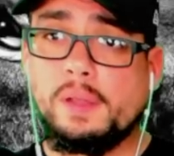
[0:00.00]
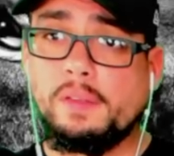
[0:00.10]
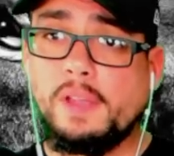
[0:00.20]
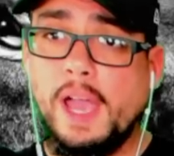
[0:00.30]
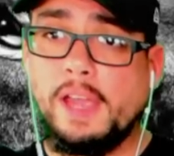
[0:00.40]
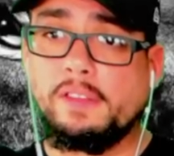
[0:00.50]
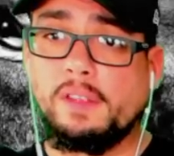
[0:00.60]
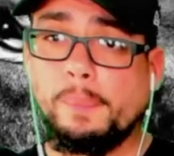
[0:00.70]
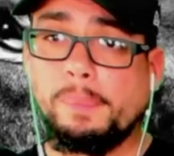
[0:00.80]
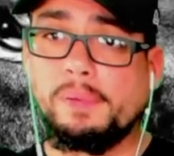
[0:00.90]
sky is
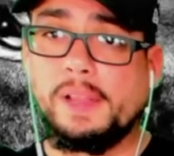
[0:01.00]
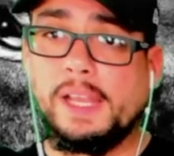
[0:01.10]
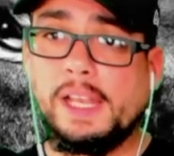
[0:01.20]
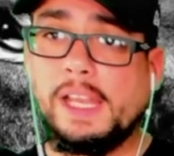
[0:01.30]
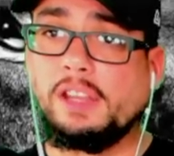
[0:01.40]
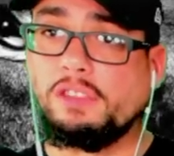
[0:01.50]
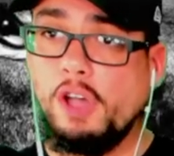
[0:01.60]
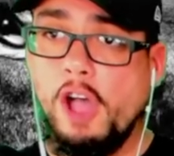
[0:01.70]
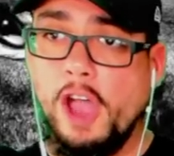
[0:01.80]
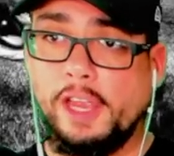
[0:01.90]
completely
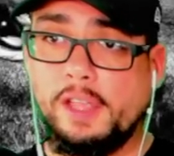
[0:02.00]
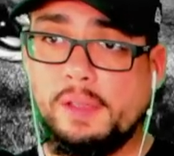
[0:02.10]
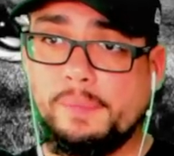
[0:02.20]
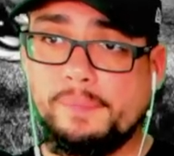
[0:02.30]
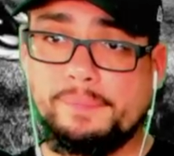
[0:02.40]
dark.